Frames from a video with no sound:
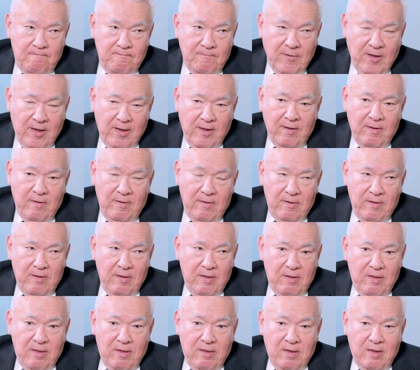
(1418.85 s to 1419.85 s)
Yeah,
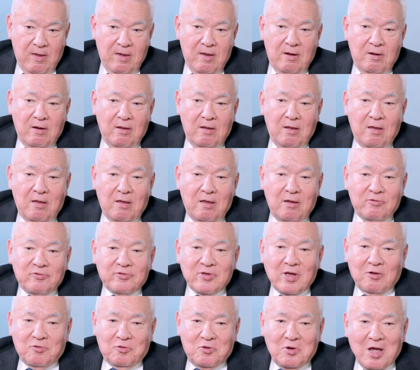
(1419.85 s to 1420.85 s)
and
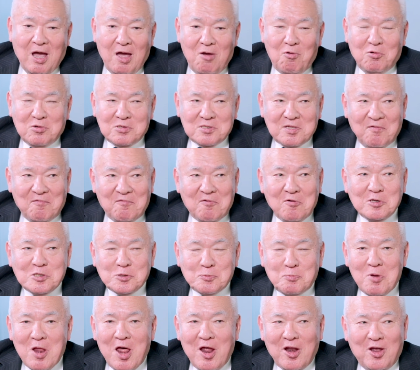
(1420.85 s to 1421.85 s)
exactly, I was the
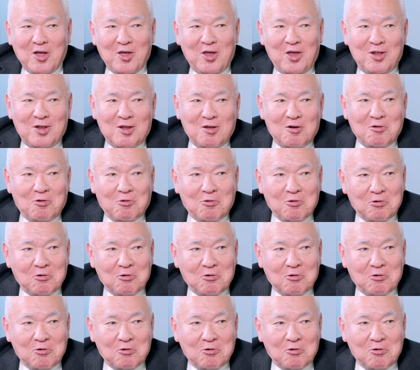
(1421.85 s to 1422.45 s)
first planner in the